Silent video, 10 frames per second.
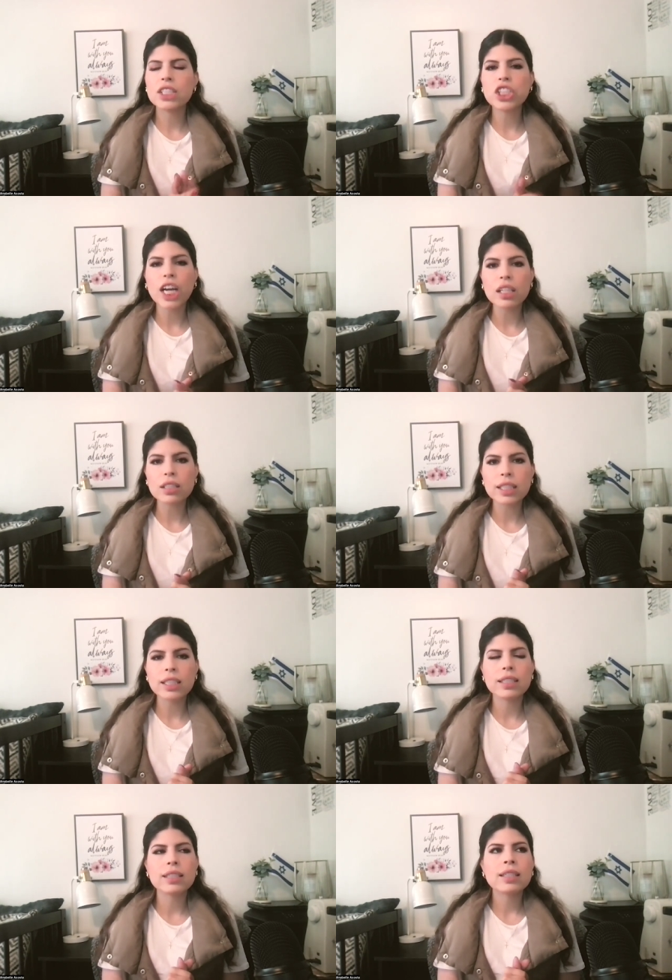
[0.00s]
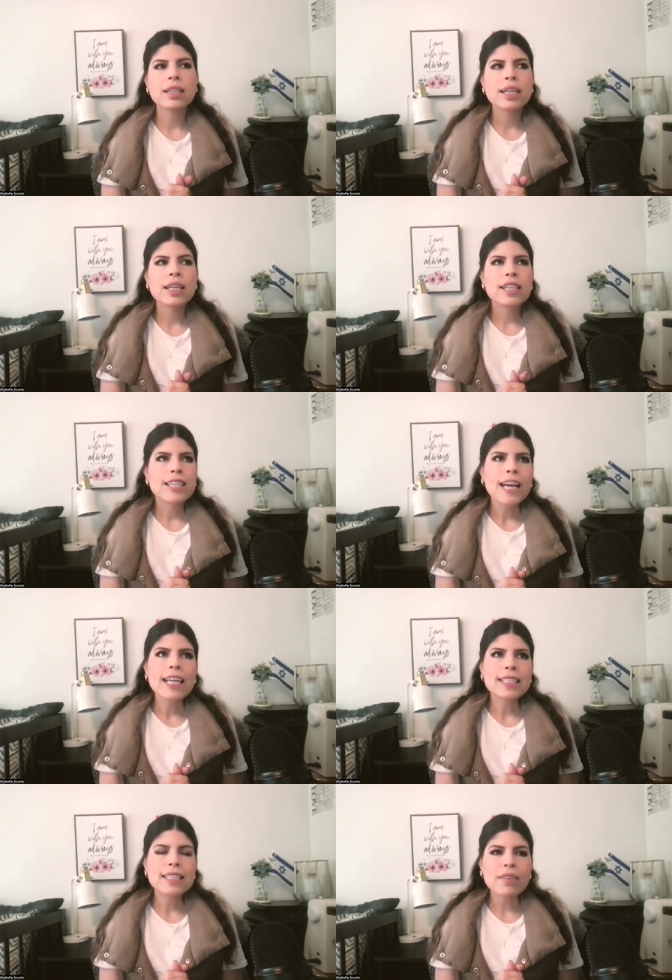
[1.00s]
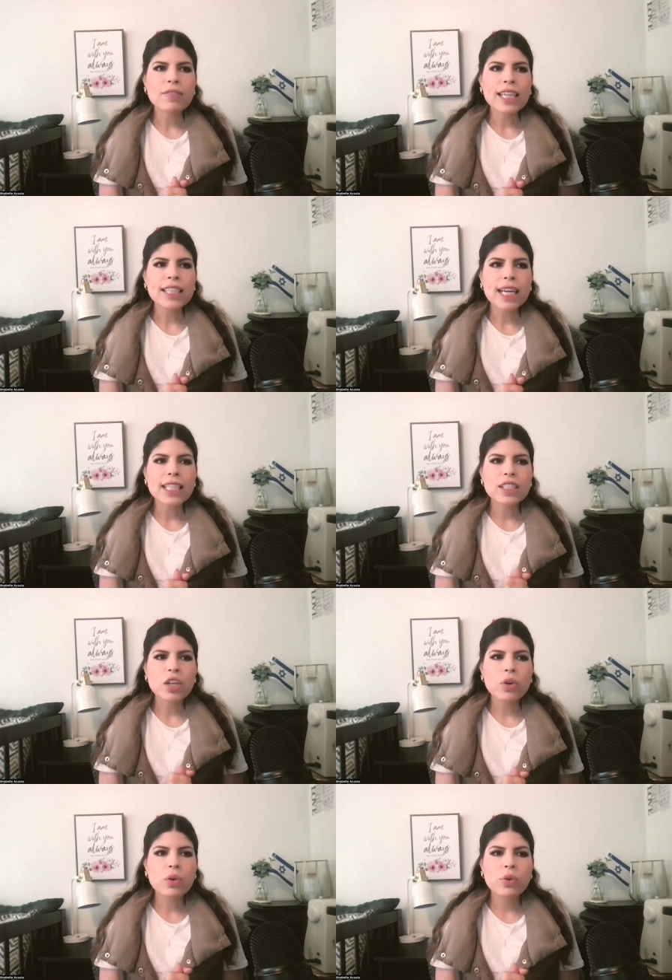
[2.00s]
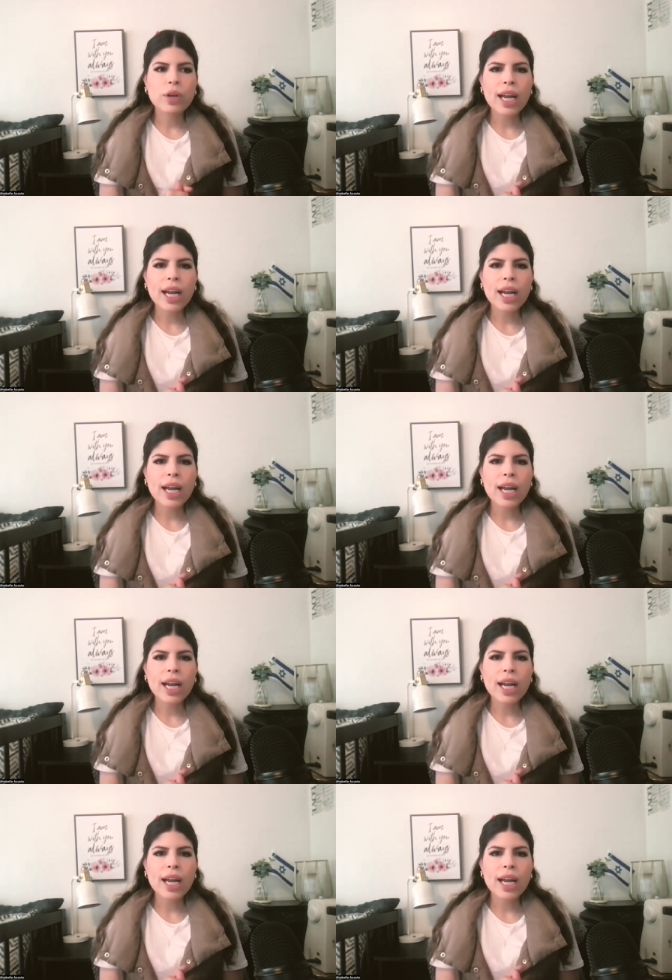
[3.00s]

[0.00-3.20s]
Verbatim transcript: childhood and stuff like that. So